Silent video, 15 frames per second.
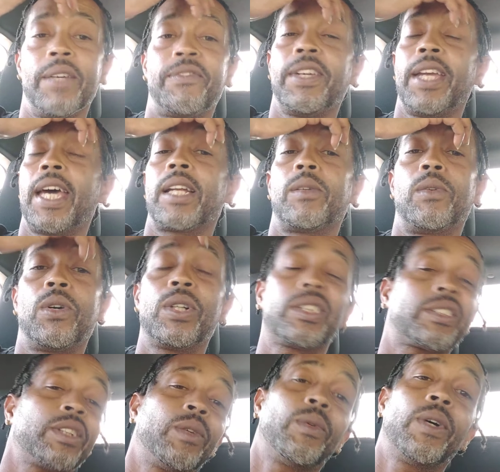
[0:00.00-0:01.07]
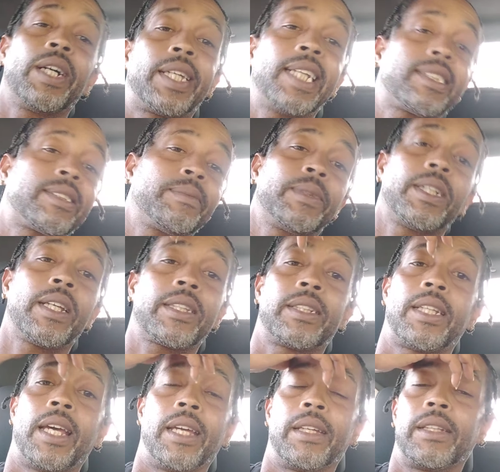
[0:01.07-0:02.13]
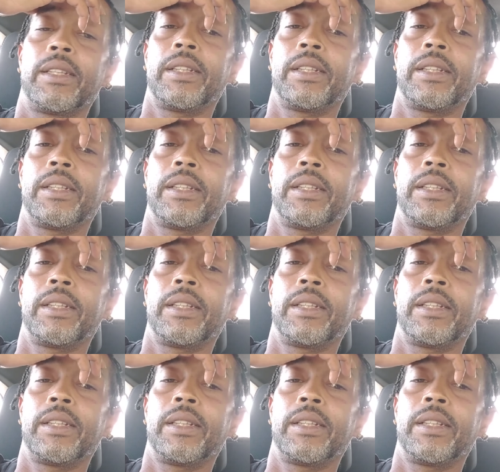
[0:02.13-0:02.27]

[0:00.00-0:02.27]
If he had a warrant, so what? Catch him another day.